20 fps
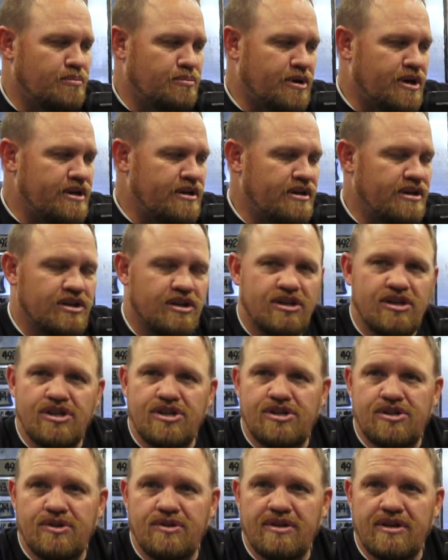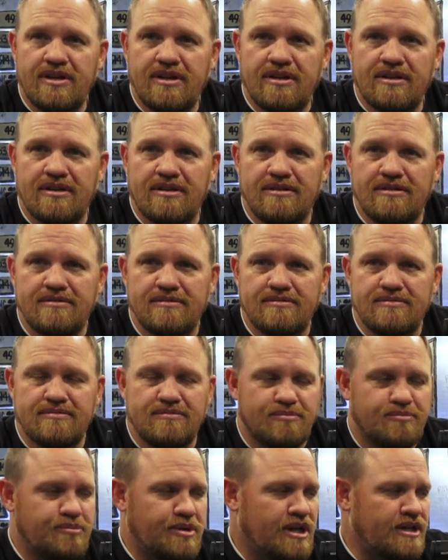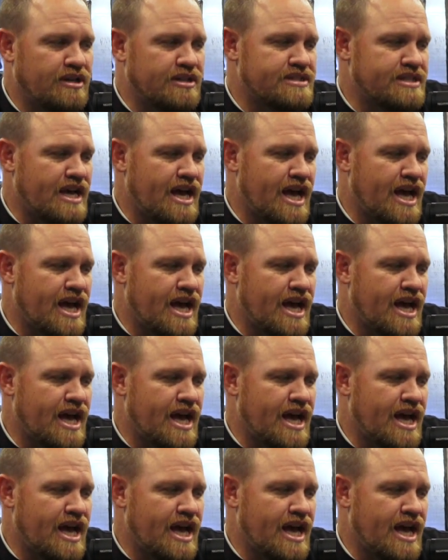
But shooting pellets